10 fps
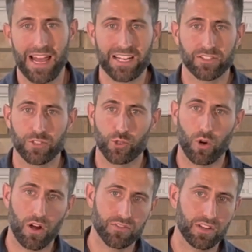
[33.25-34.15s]
actually
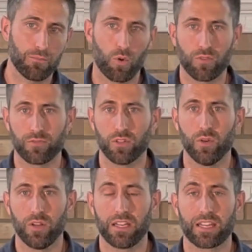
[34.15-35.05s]
draws in more
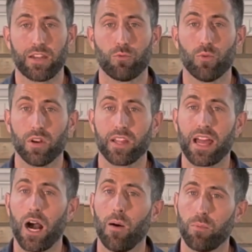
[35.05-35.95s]
fluid and can really
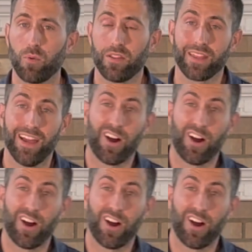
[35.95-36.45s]
help with